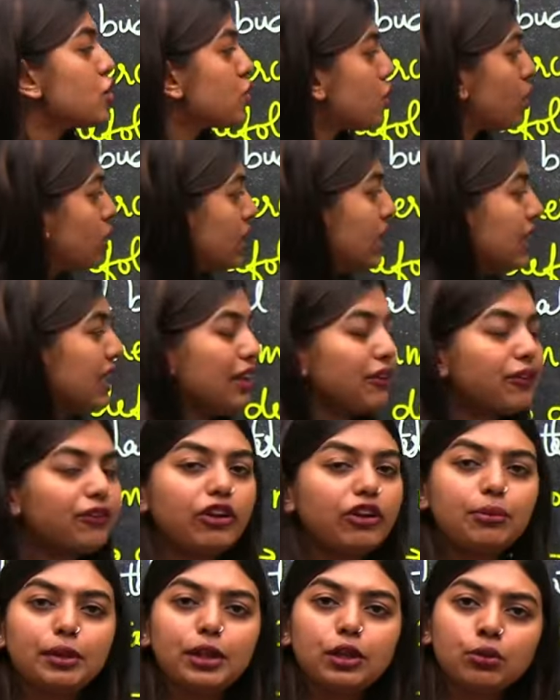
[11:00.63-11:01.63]
So, the leaf
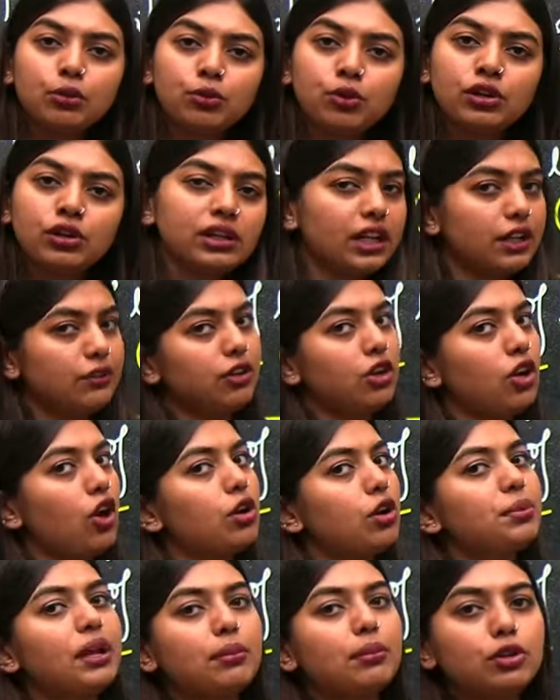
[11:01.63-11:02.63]
will be removed, it will
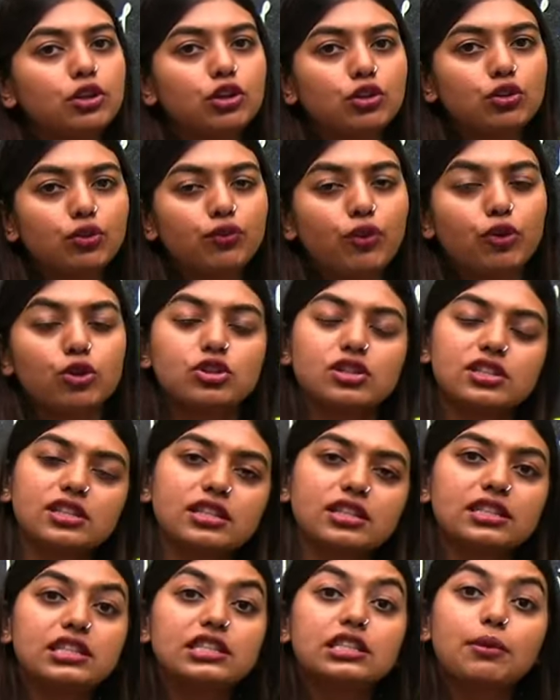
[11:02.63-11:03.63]
not be able to do
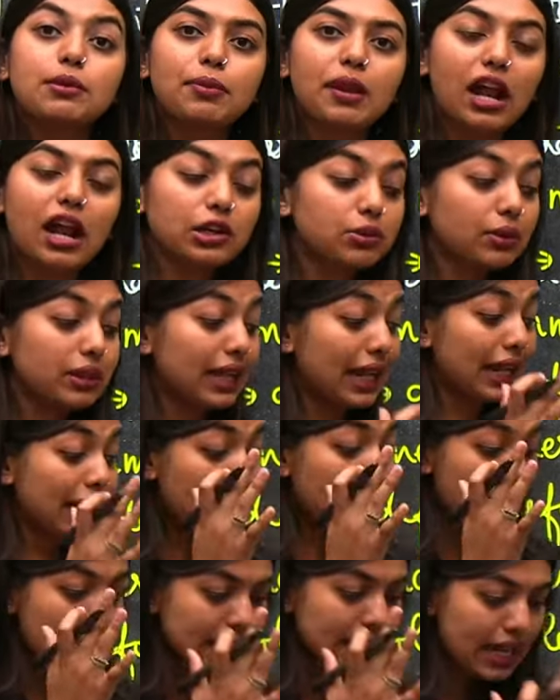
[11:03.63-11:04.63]
photosynthesis, the plant will die.
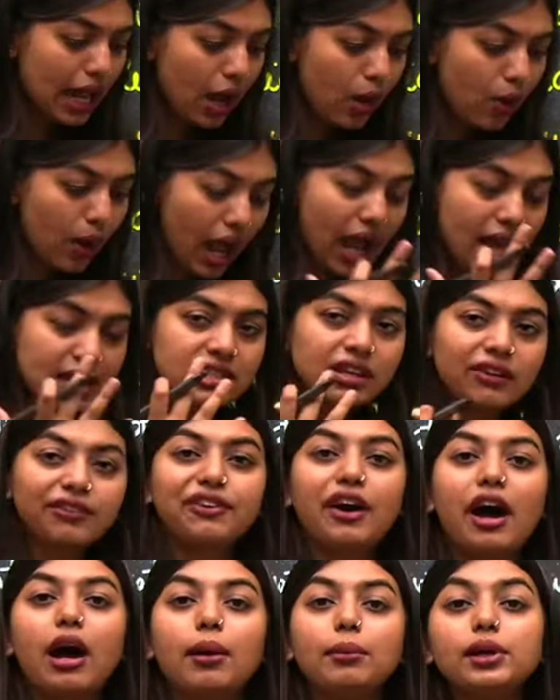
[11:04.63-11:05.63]
Now, as a
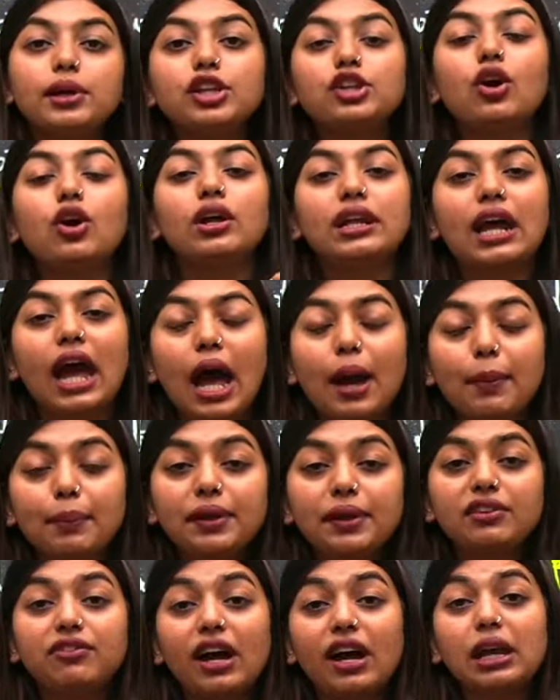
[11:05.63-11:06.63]
farmer, you're
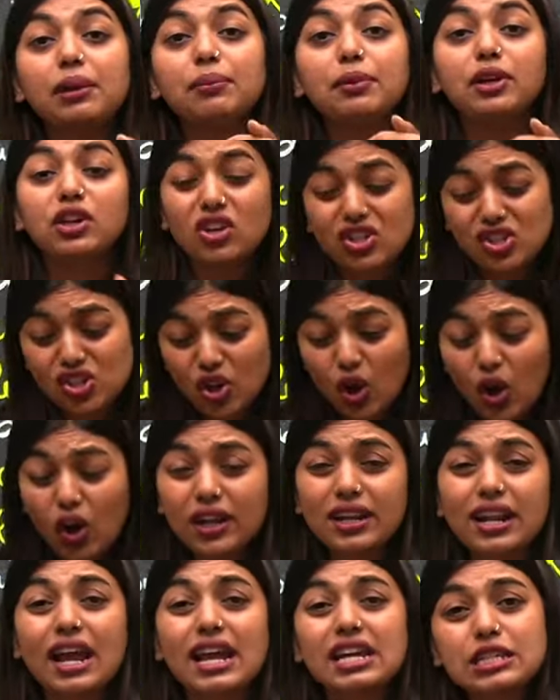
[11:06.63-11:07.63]
happy. Why? Because
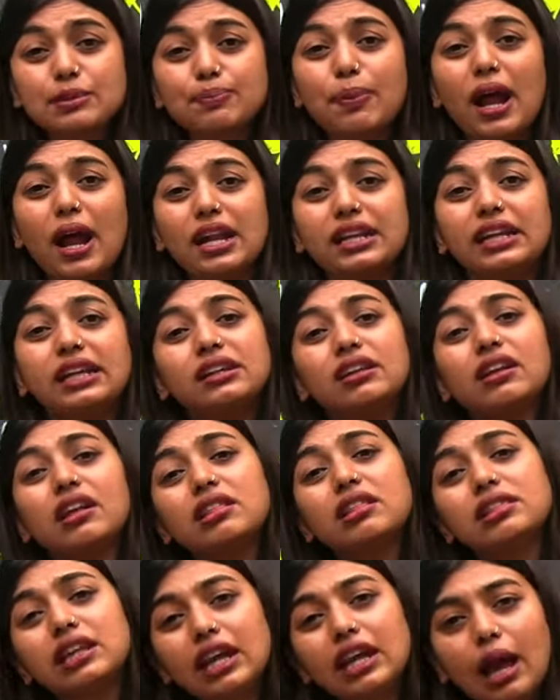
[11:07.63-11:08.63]
your rice paddy,
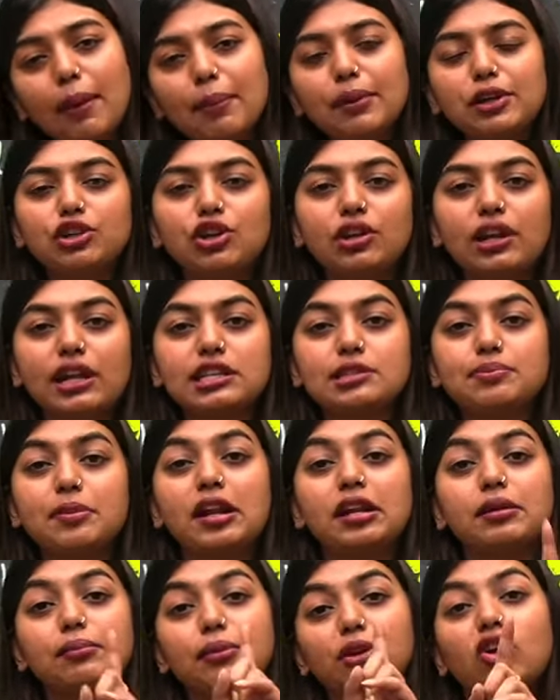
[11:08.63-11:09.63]
nothing happened to your rice
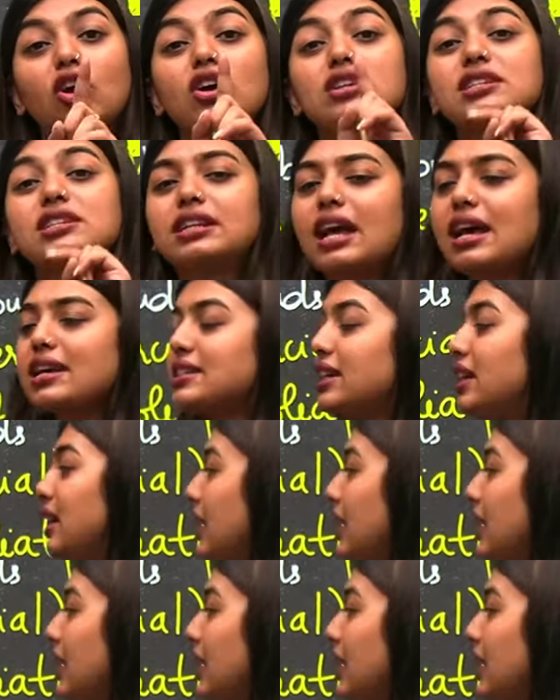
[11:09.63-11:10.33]
paddy because it has